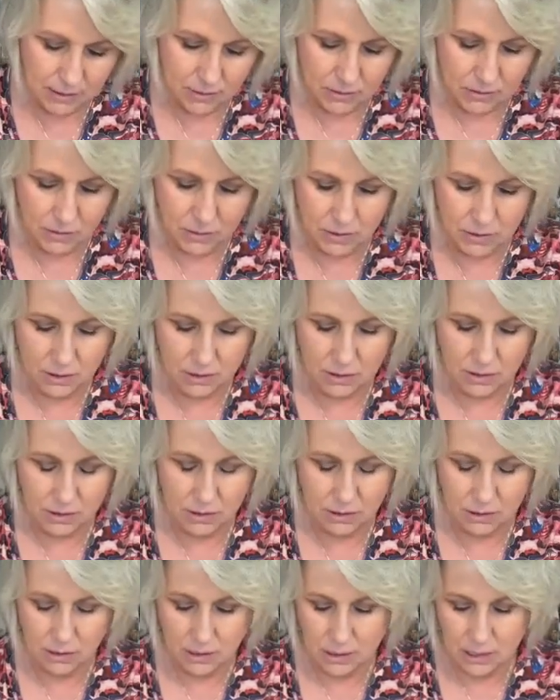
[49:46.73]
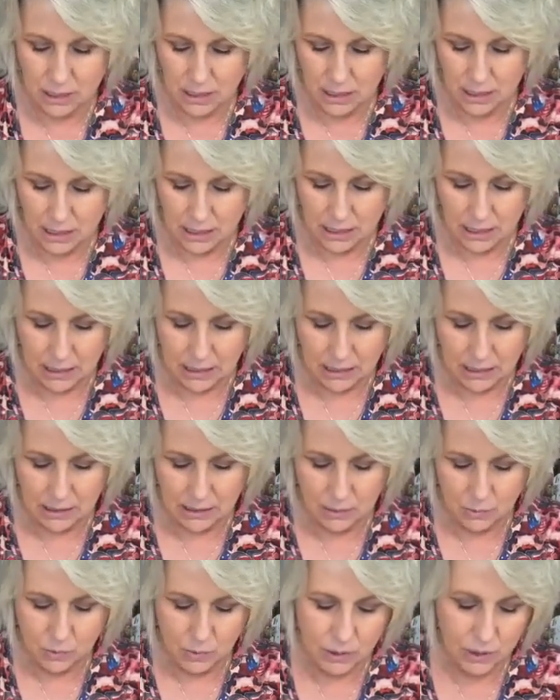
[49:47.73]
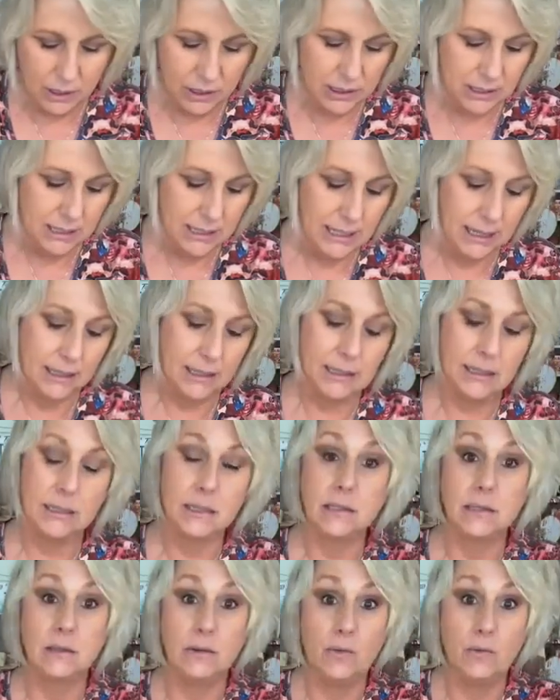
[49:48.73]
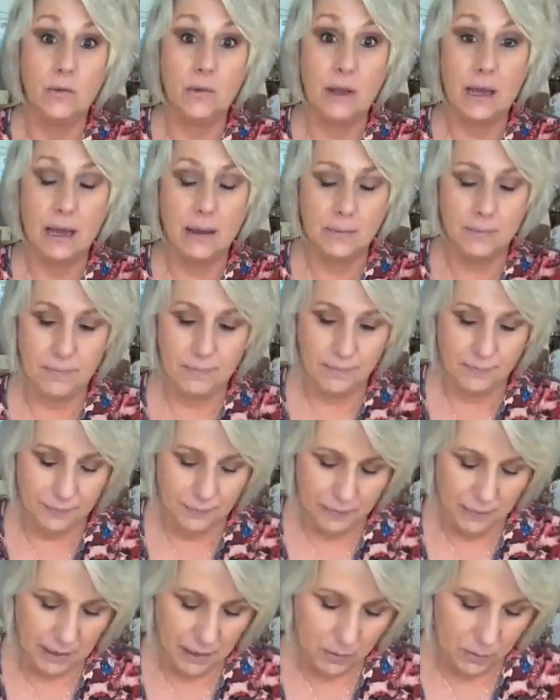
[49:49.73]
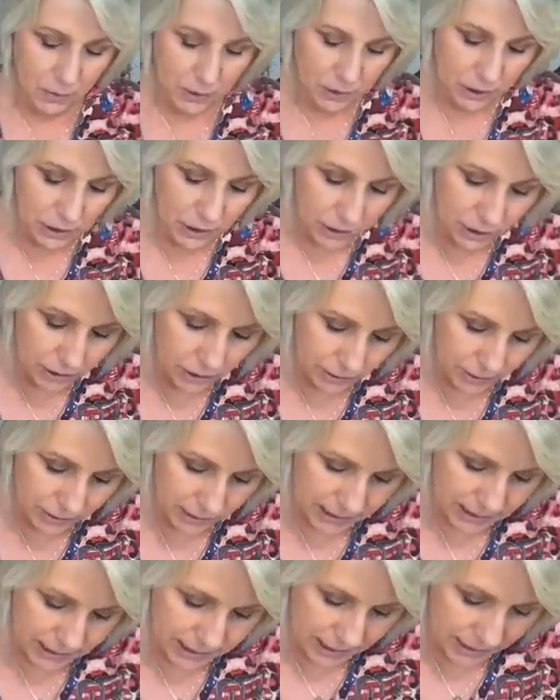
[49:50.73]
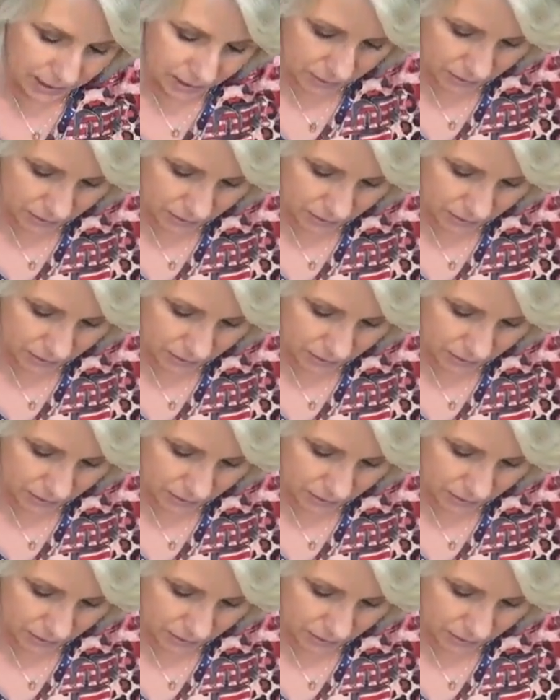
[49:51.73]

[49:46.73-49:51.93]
down. And then we're going to take this little flap. We're going to glue it